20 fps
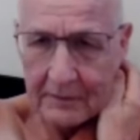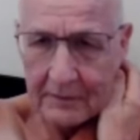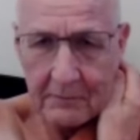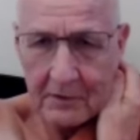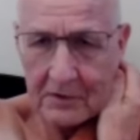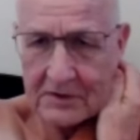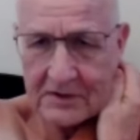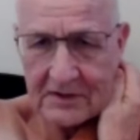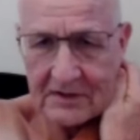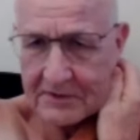But
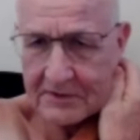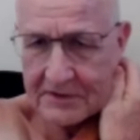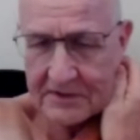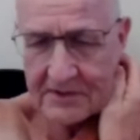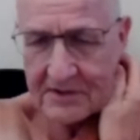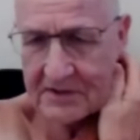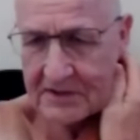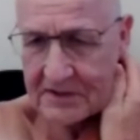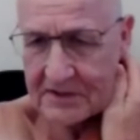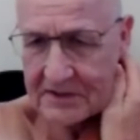most of
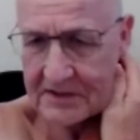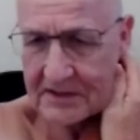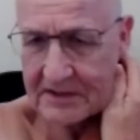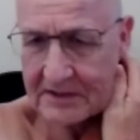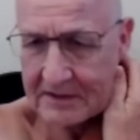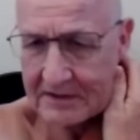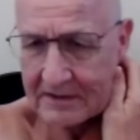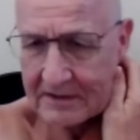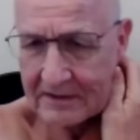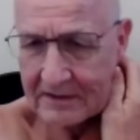us are
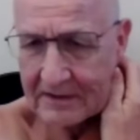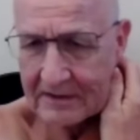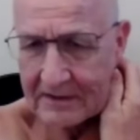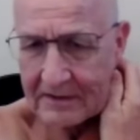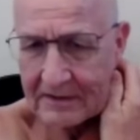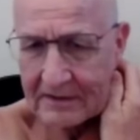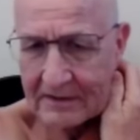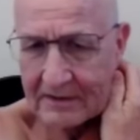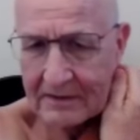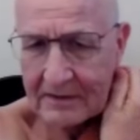sincere.
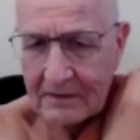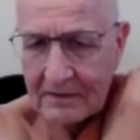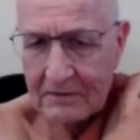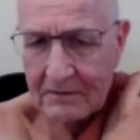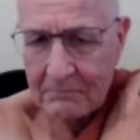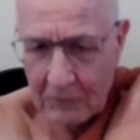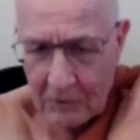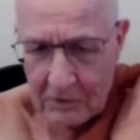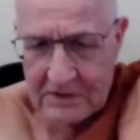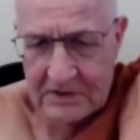
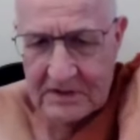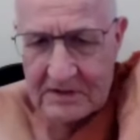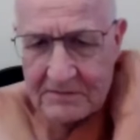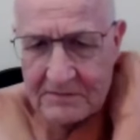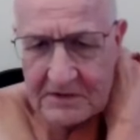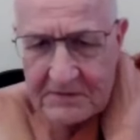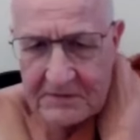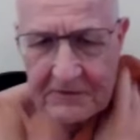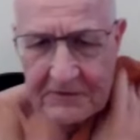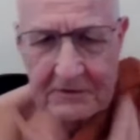Most
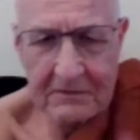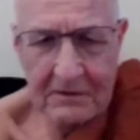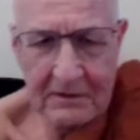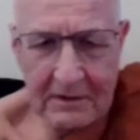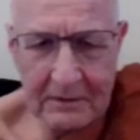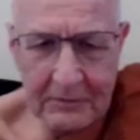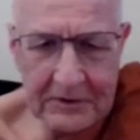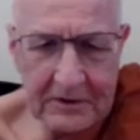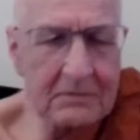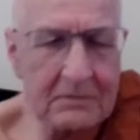of us feel
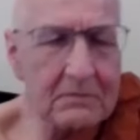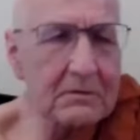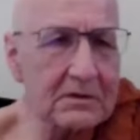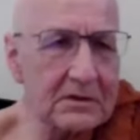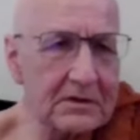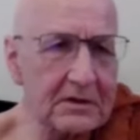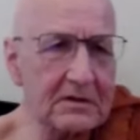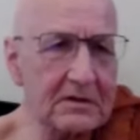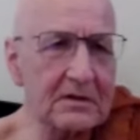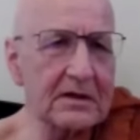that we don't
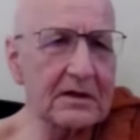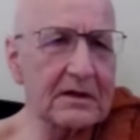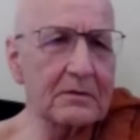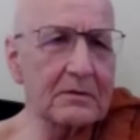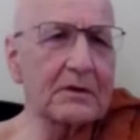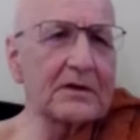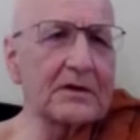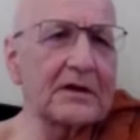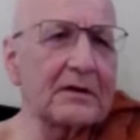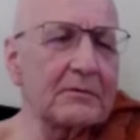want to hurt
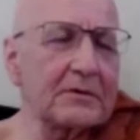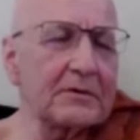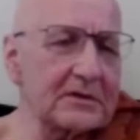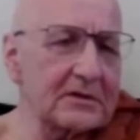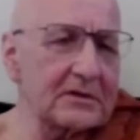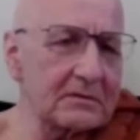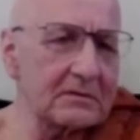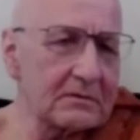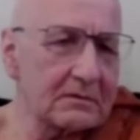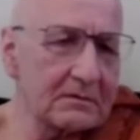anyone, yet we
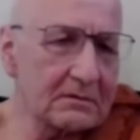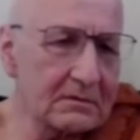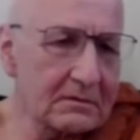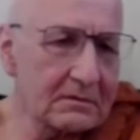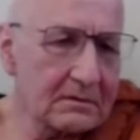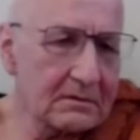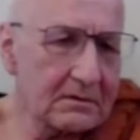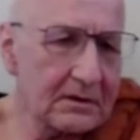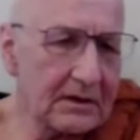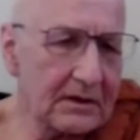do,
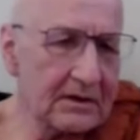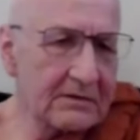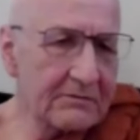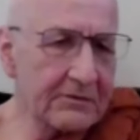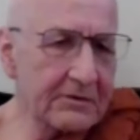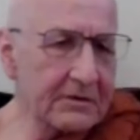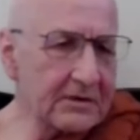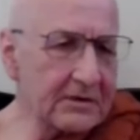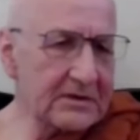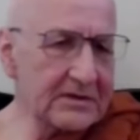
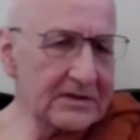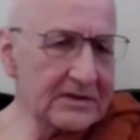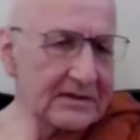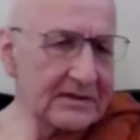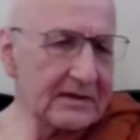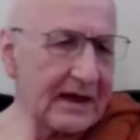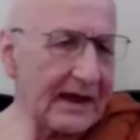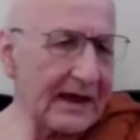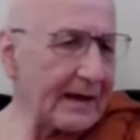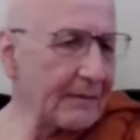
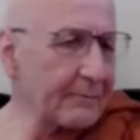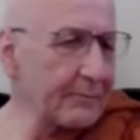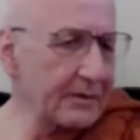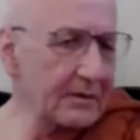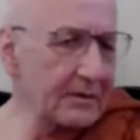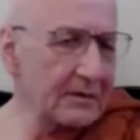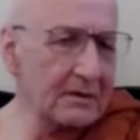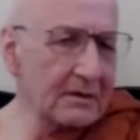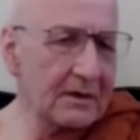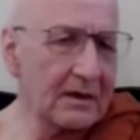inadvertently,
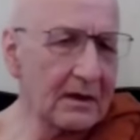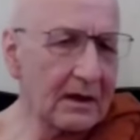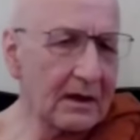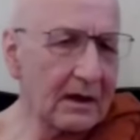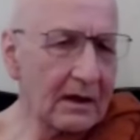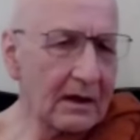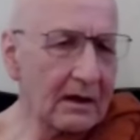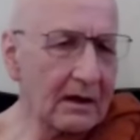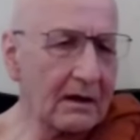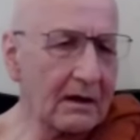habit,
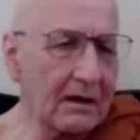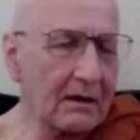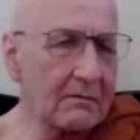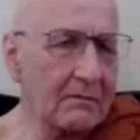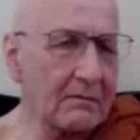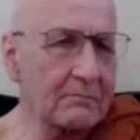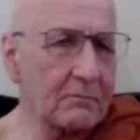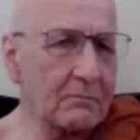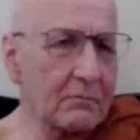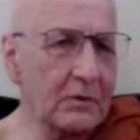
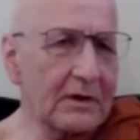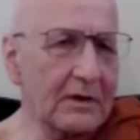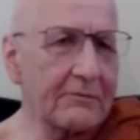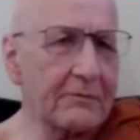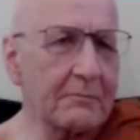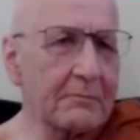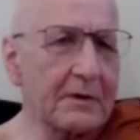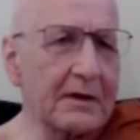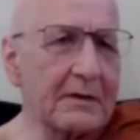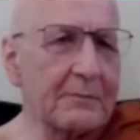
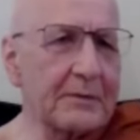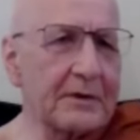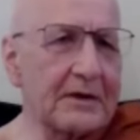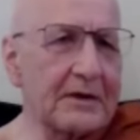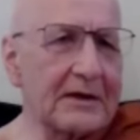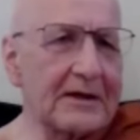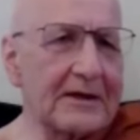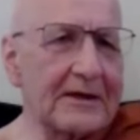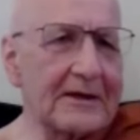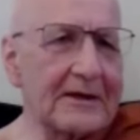whatever it might
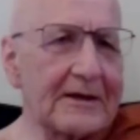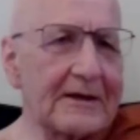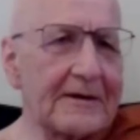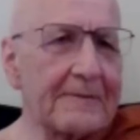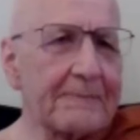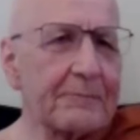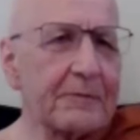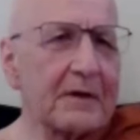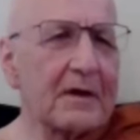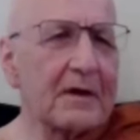be.
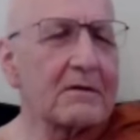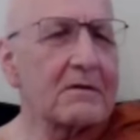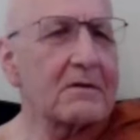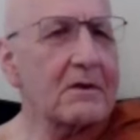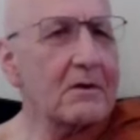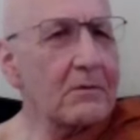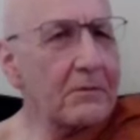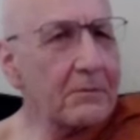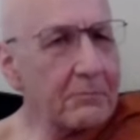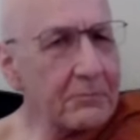
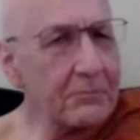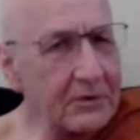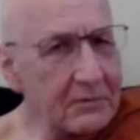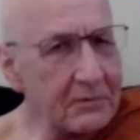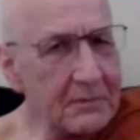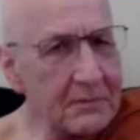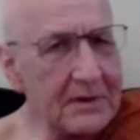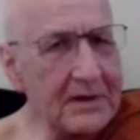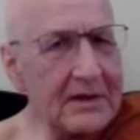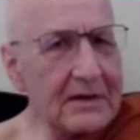So
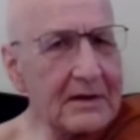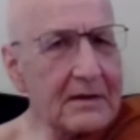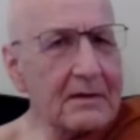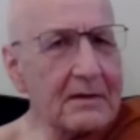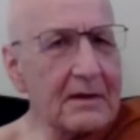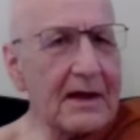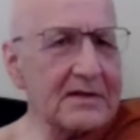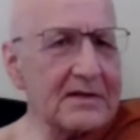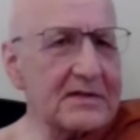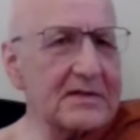to
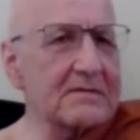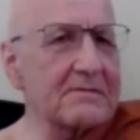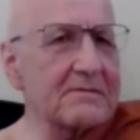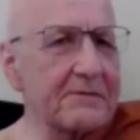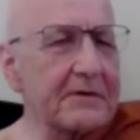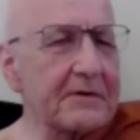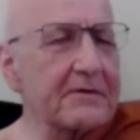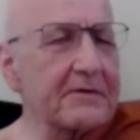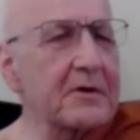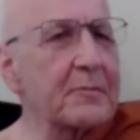me, that's
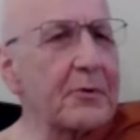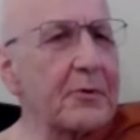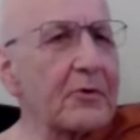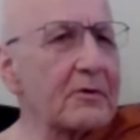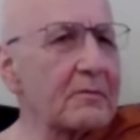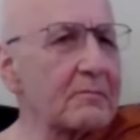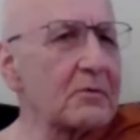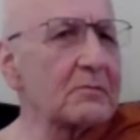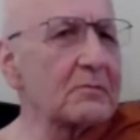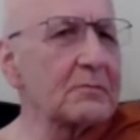a very
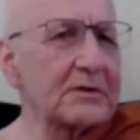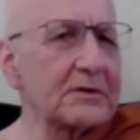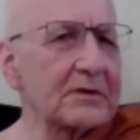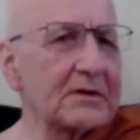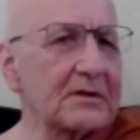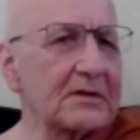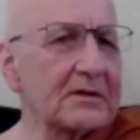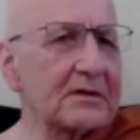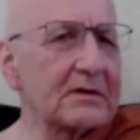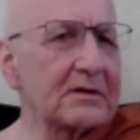important moment.